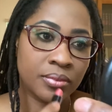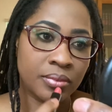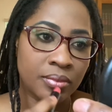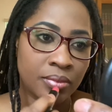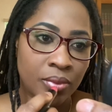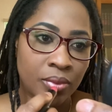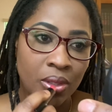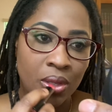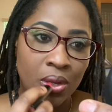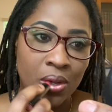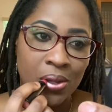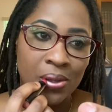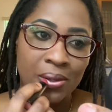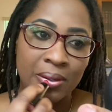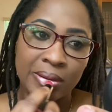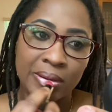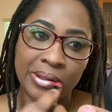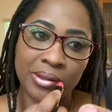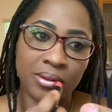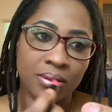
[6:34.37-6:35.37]
On my
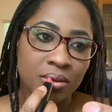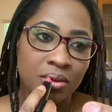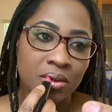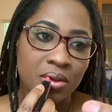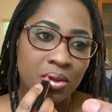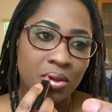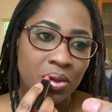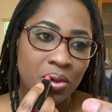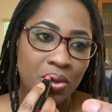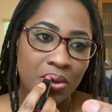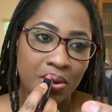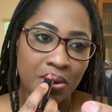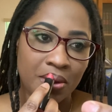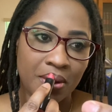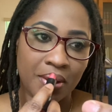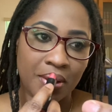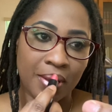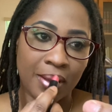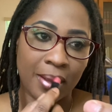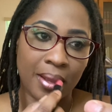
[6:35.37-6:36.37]
lips.
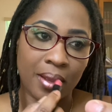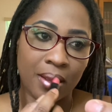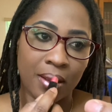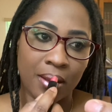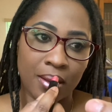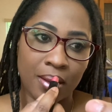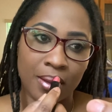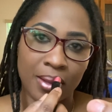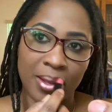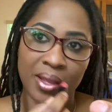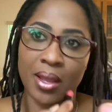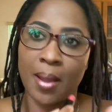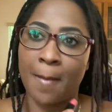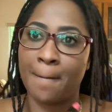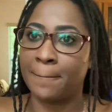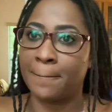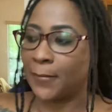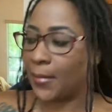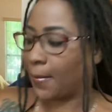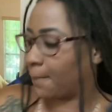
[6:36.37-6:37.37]
Mommy,
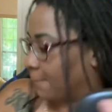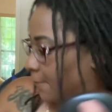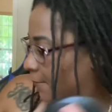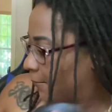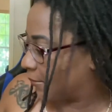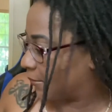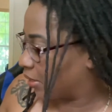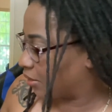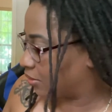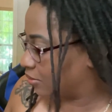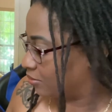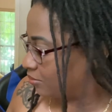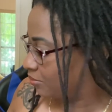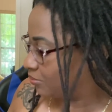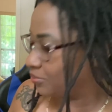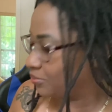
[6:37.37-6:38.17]
I wish I could have some of